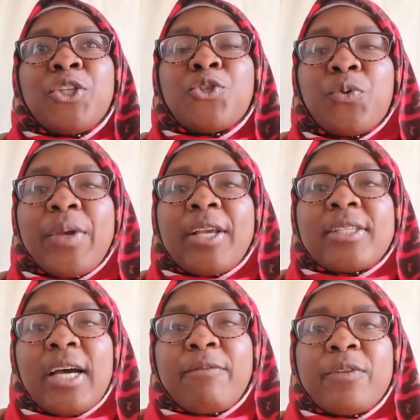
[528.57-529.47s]
2
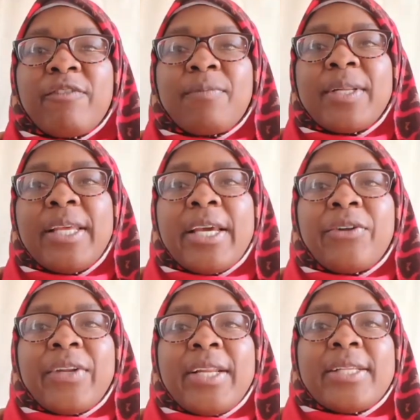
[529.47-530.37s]
weeks after everybody
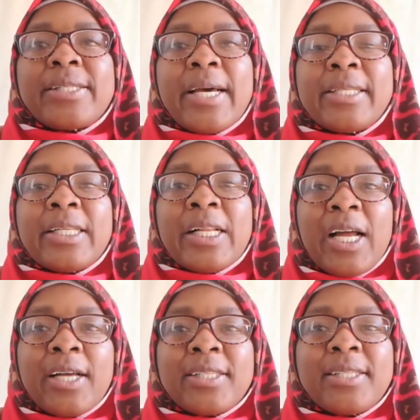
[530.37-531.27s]
had already started
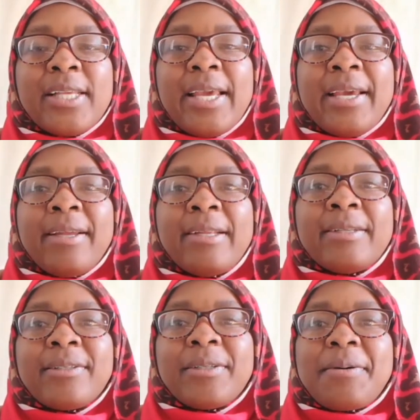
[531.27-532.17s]
class,
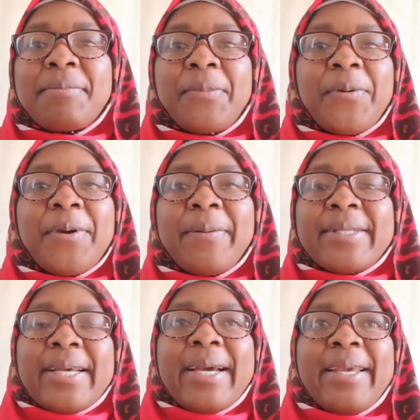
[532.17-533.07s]
and oh boy,
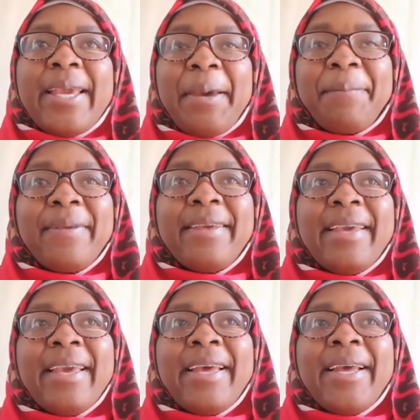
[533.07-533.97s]
was I happy.
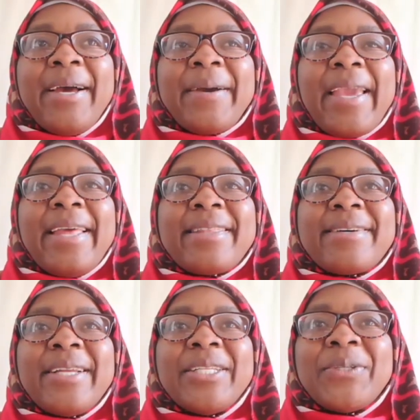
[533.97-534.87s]
Okay,
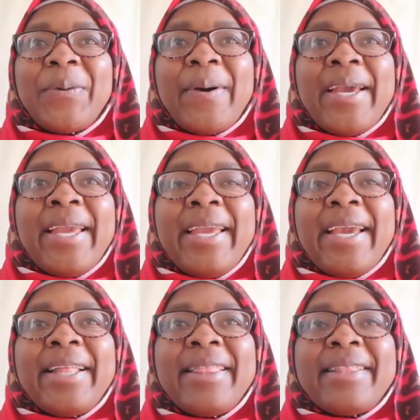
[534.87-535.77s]
the joy
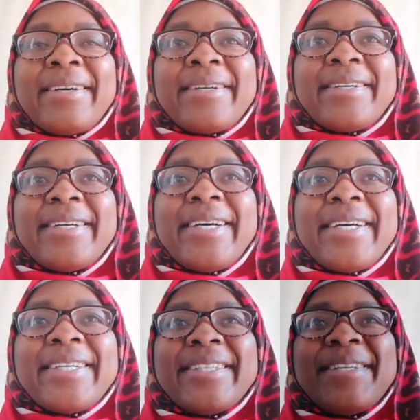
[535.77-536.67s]
and the
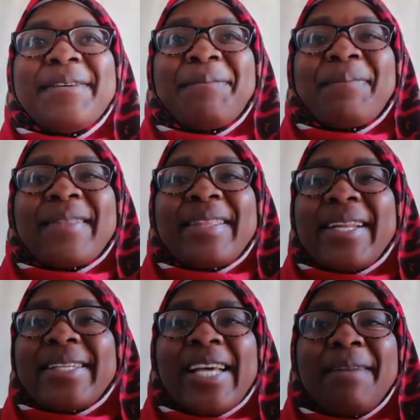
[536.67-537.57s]

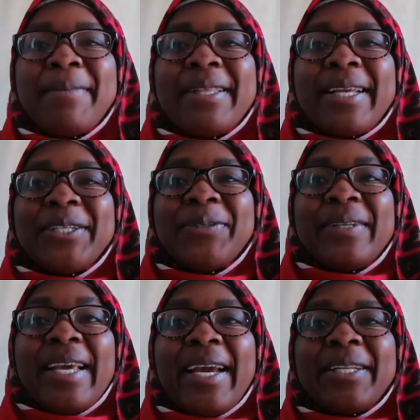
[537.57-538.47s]
excitement that you
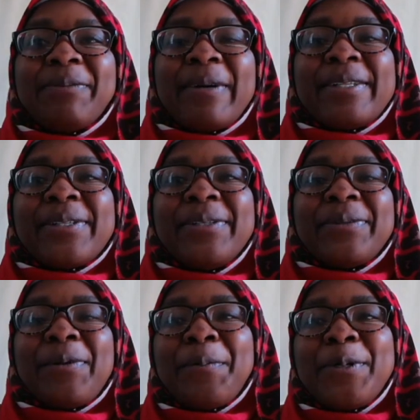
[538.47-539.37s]
get once
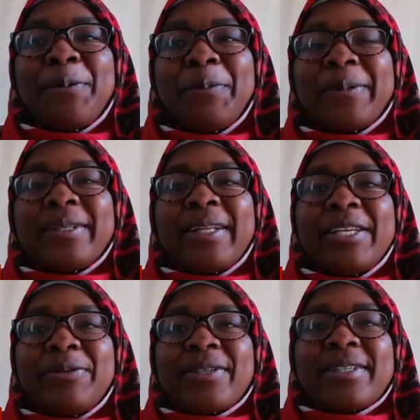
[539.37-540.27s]
you open your portal
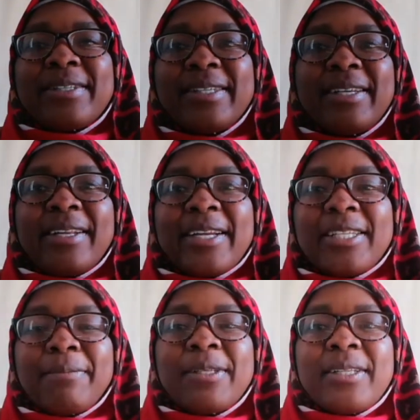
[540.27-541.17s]
and you just see that
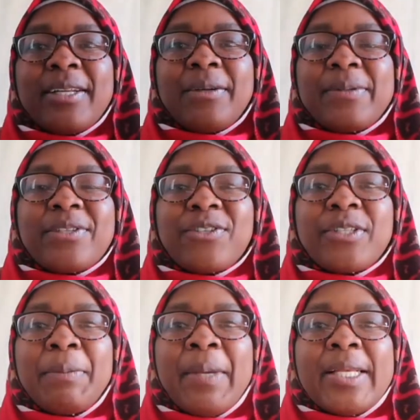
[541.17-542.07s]
acceptance letter was
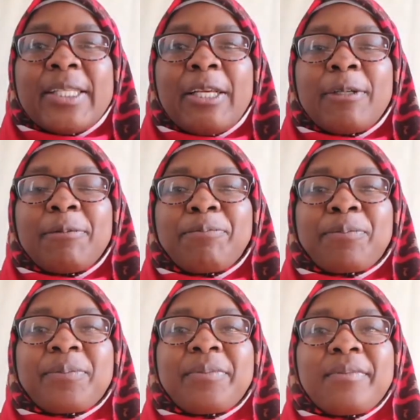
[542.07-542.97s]
just amazing.
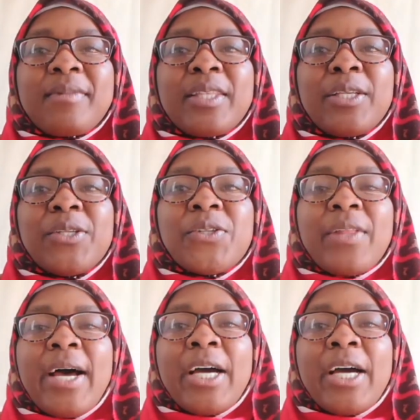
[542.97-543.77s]
So the